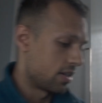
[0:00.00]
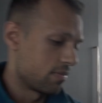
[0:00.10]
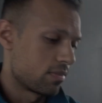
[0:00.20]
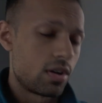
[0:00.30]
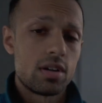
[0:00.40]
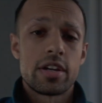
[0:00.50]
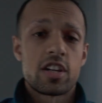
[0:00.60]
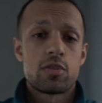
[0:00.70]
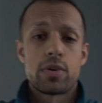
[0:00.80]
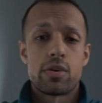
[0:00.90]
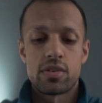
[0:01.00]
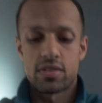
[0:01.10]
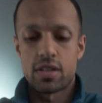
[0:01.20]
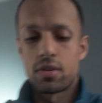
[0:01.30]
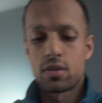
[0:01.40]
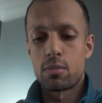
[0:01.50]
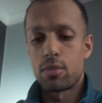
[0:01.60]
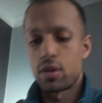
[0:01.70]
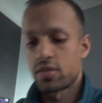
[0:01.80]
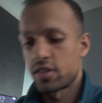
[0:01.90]
I'm not experienced at doing
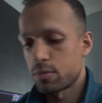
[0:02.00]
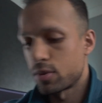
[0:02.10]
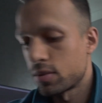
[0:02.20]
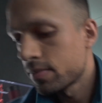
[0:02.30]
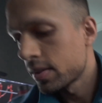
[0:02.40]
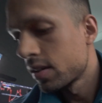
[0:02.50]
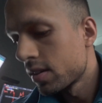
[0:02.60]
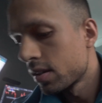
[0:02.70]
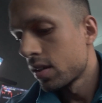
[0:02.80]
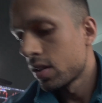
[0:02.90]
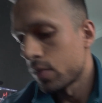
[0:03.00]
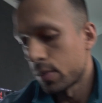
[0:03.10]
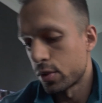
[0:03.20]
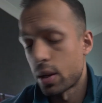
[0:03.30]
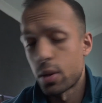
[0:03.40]
unboxings, but we will do